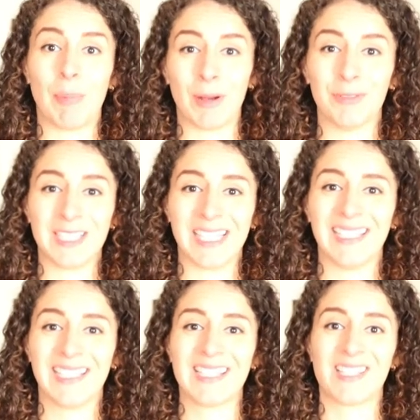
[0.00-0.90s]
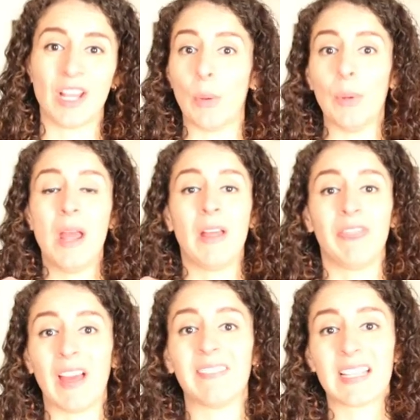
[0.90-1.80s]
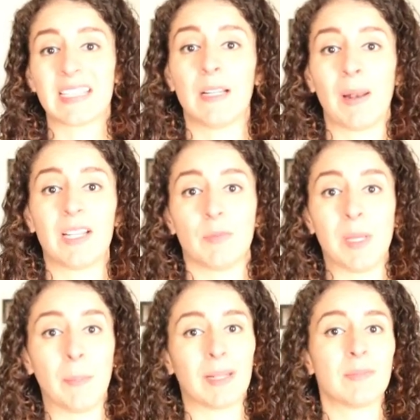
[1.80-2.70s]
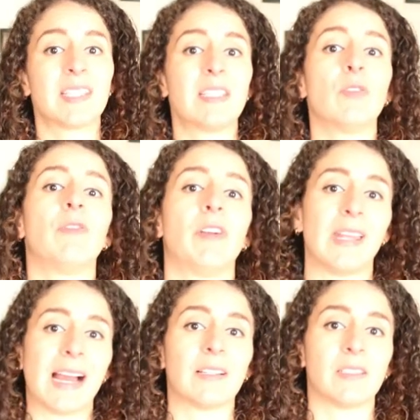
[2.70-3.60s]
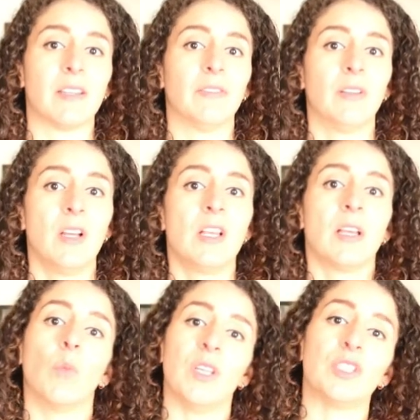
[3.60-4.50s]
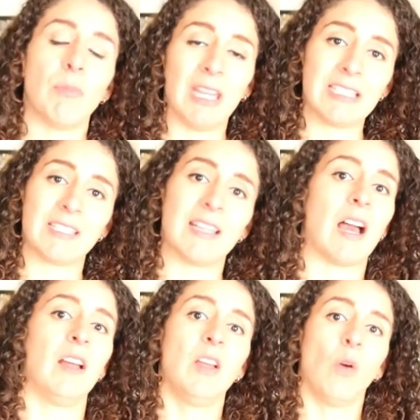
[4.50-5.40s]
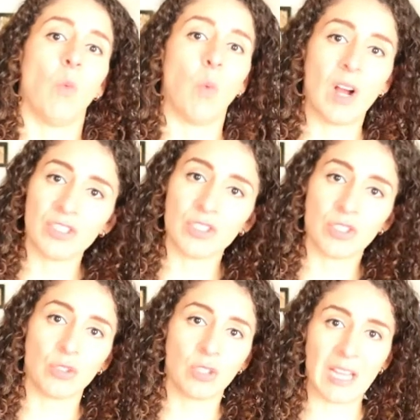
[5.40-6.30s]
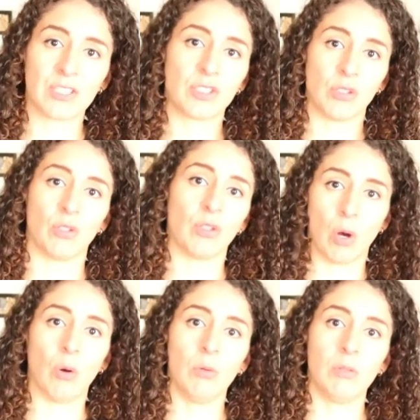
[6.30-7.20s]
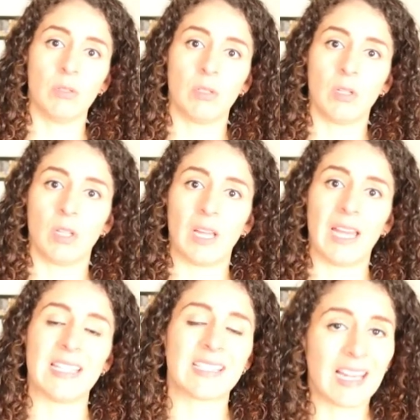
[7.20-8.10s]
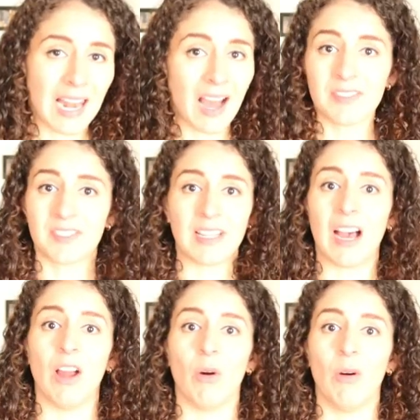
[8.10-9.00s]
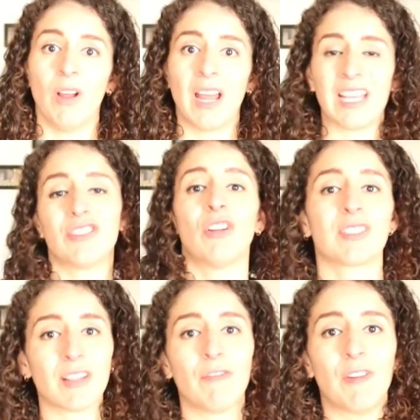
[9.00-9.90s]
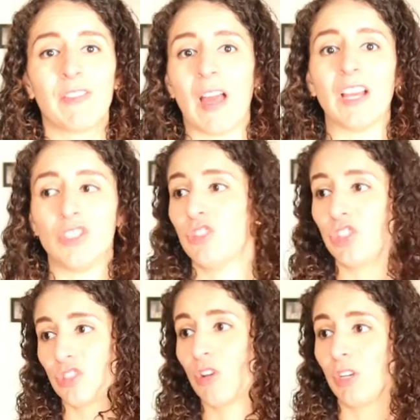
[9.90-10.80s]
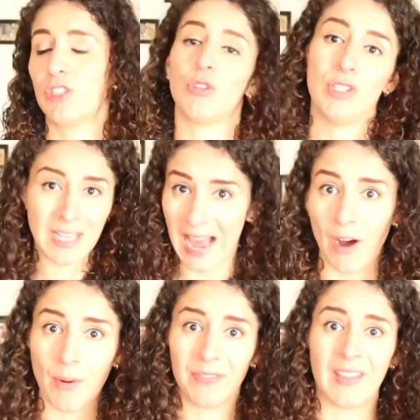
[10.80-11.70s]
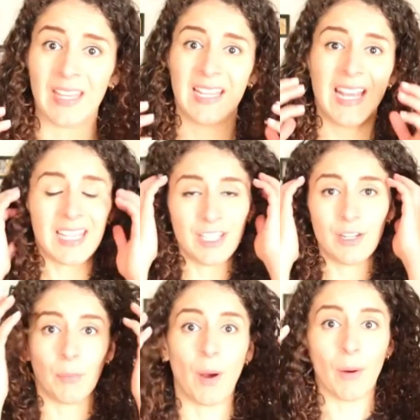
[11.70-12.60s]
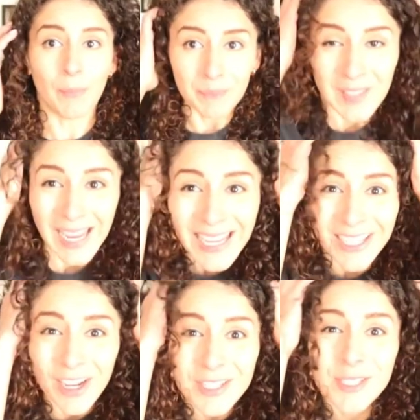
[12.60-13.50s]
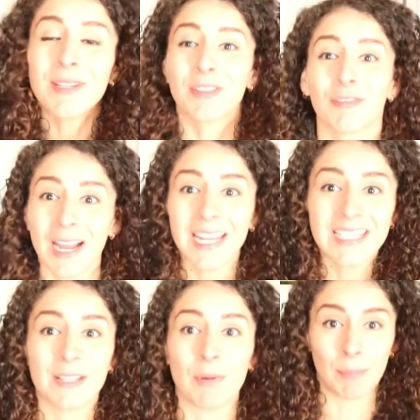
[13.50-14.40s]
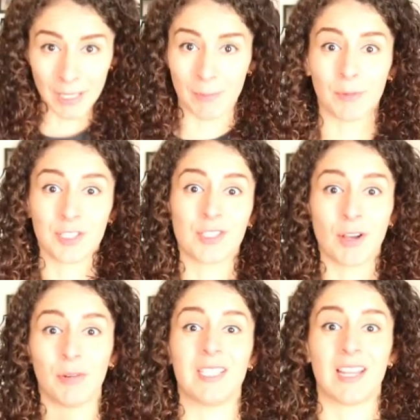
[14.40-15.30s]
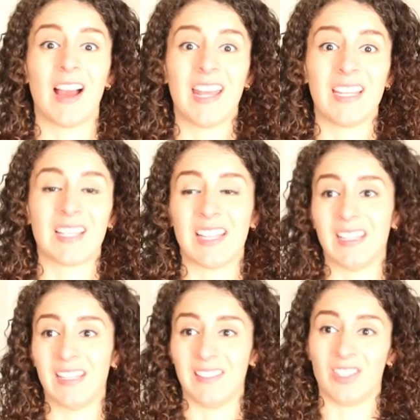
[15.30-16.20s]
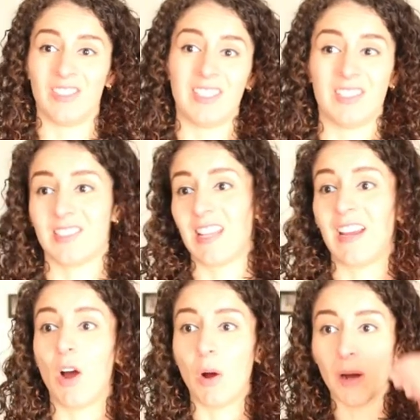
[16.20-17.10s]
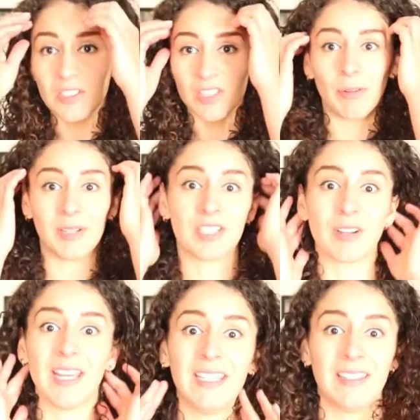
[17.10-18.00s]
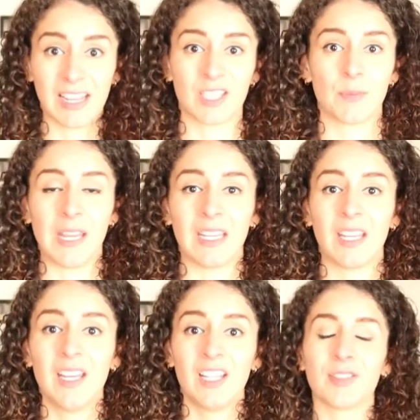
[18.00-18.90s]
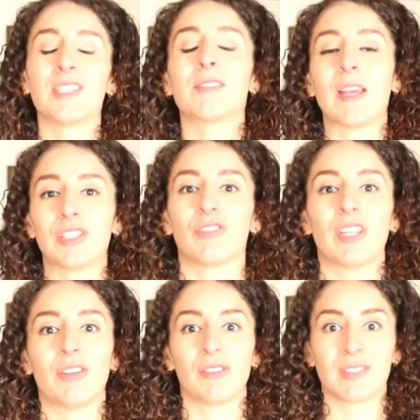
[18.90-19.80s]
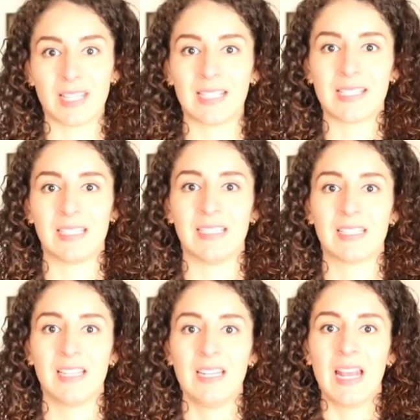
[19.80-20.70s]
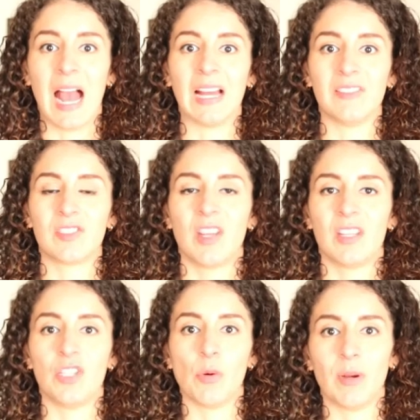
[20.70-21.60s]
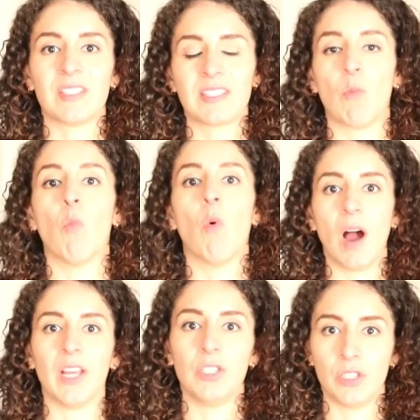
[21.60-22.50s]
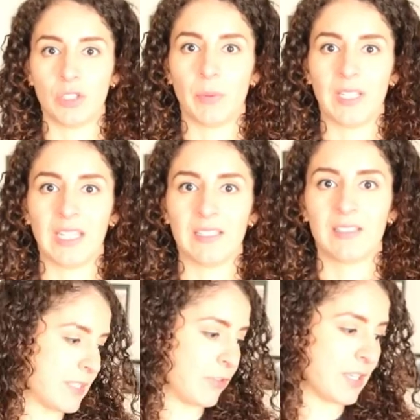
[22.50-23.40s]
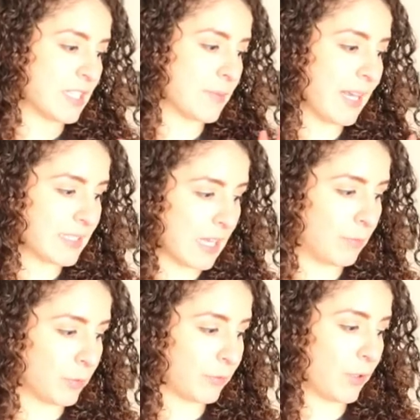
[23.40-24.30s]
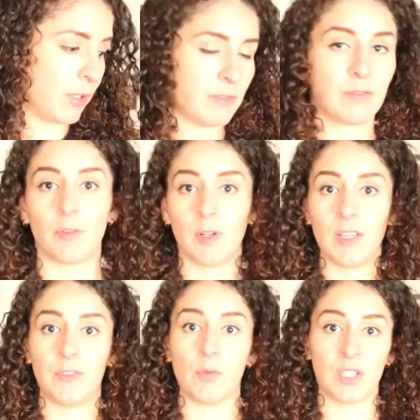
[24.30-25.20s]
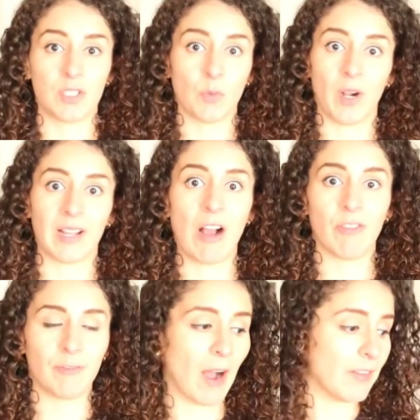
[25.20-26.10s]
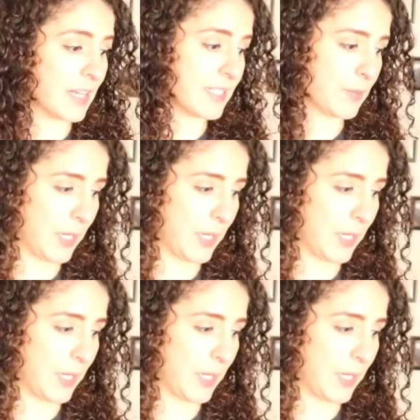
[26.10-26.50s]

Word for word: building. So that doesn't apply to me, but I'm still very active, which means that once you get to your goal, it's a lifestyle. It's not something that you're just gonna do now and then, you know what? Goes me crazy when people just go on diet and then they just say, oh, I'll start my training next week. So just make sure that you're consistent and you understand why you're doing it. So this is my example for, for if you want to work out five days a